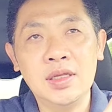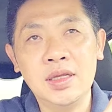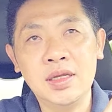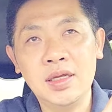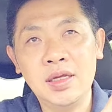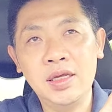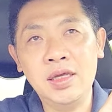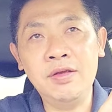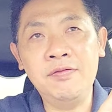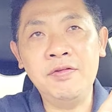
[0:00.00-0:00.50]

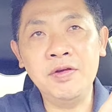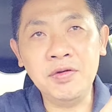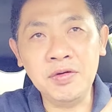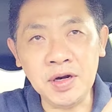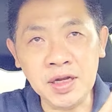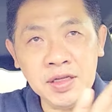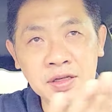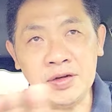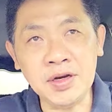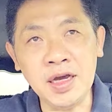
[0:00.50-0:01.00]
if you
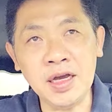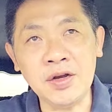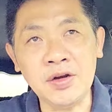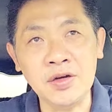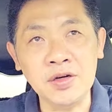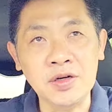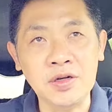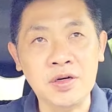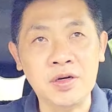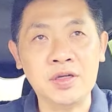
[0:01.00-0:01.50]
run your
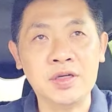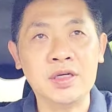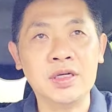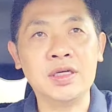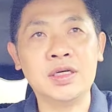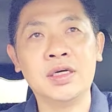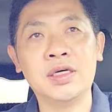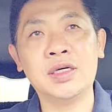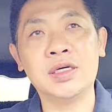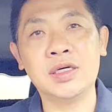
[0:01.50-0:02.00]
aircon on
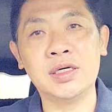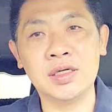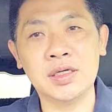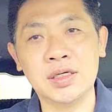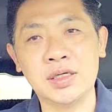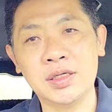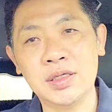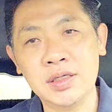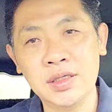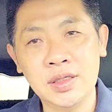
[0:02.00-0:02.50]

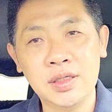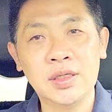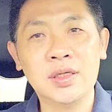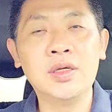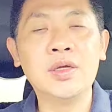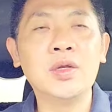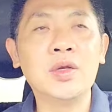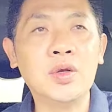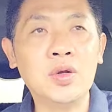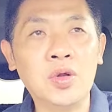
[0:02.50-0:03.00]
a
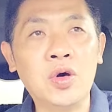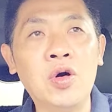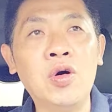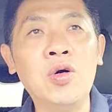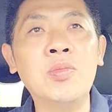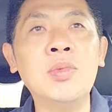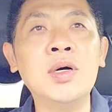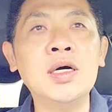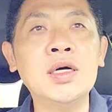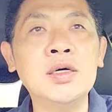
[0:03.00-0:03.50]

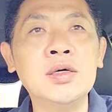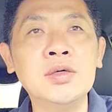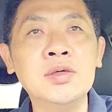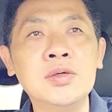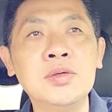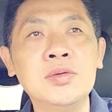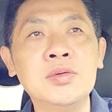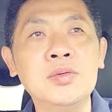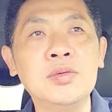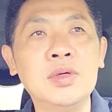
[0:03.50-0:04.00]

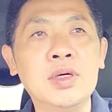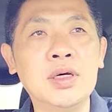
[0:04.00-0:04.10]
normal,